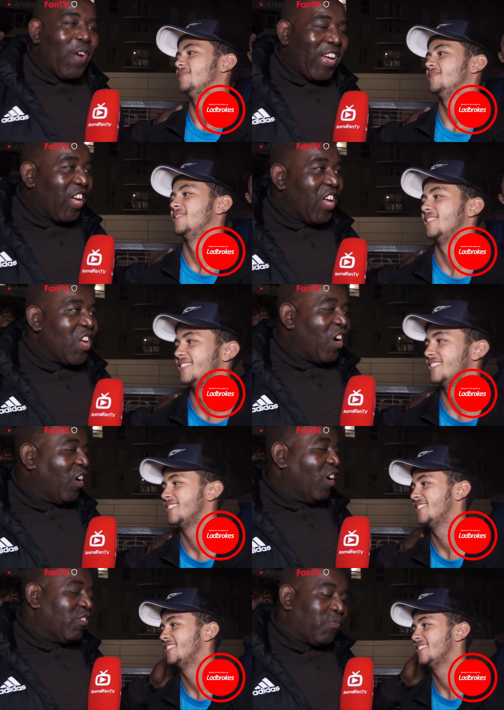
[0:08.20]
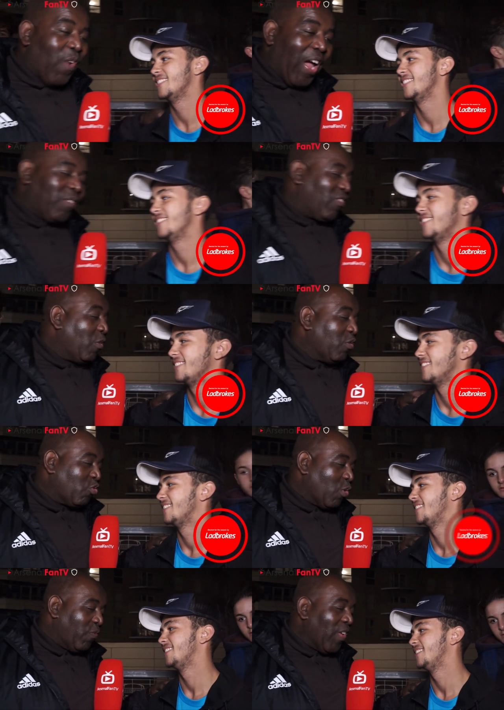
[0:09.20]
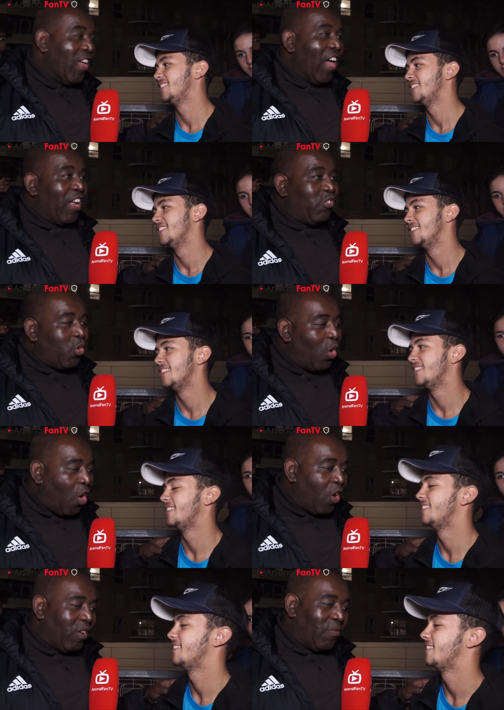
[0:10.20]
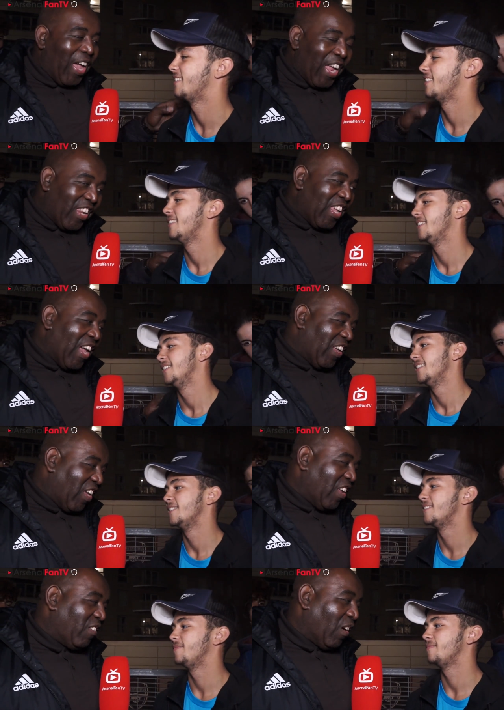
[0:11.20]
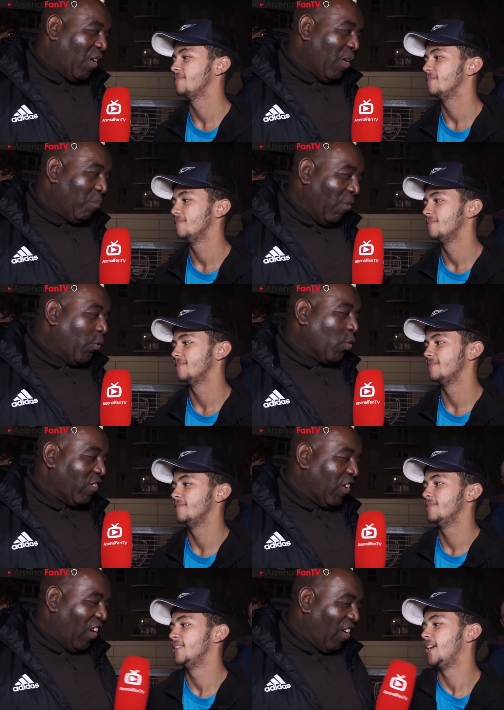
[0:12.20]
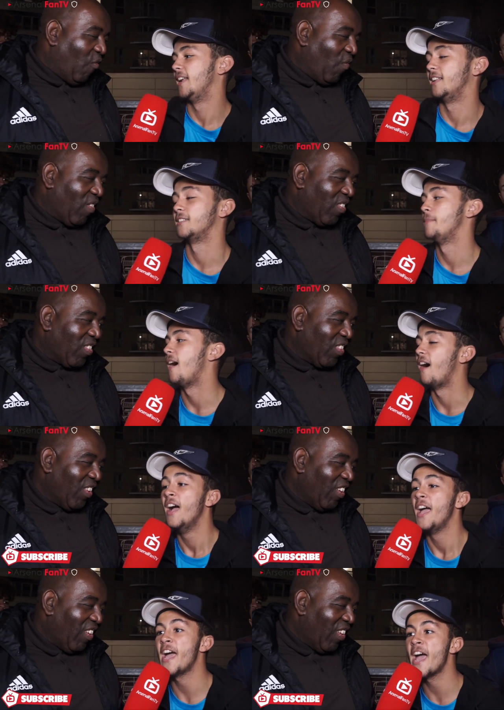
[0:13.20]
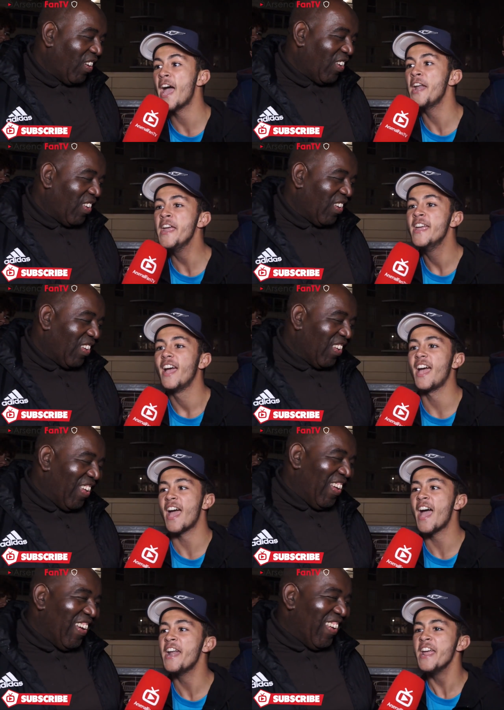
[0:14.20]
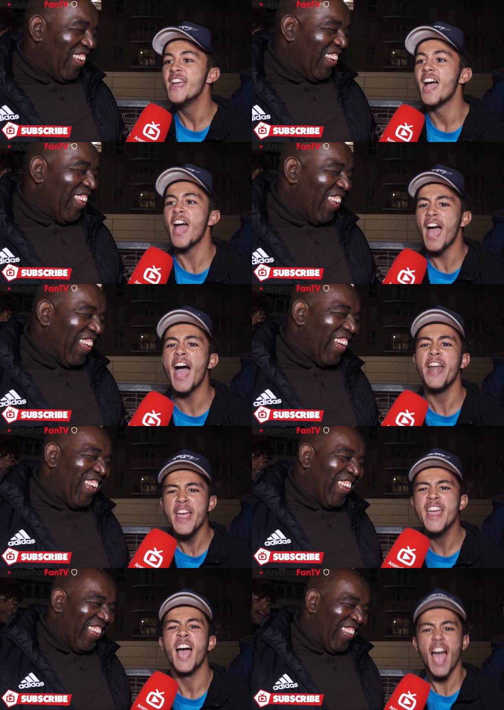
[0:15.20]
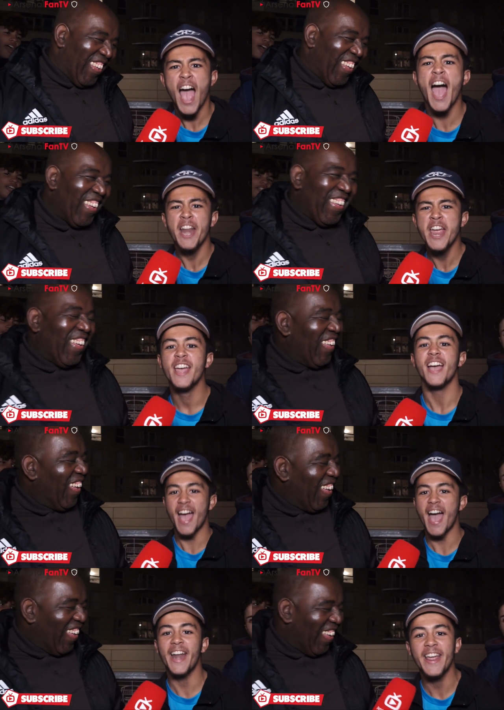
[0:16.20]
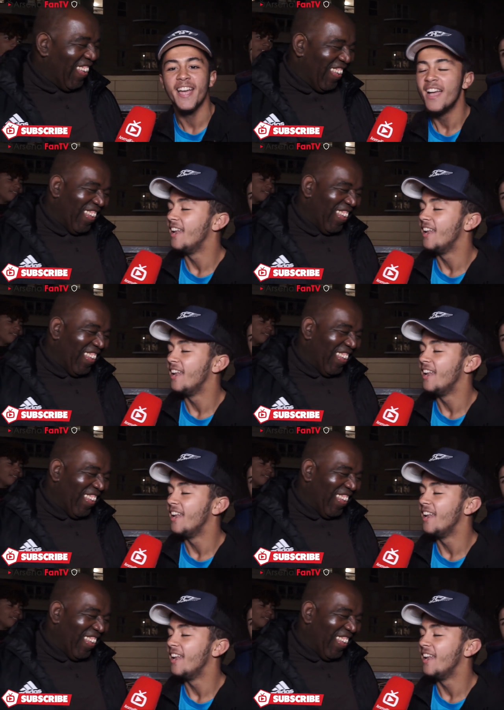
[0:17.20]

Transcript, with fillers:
Speaker 1: Frank here, Young Gunz. Frank, tell the truth. Had you heard of Eddie Nketiah before tonight? It doesn't matter.
Speaker 2: Eddie, Eddie, Eddie, Eddie, Eddie.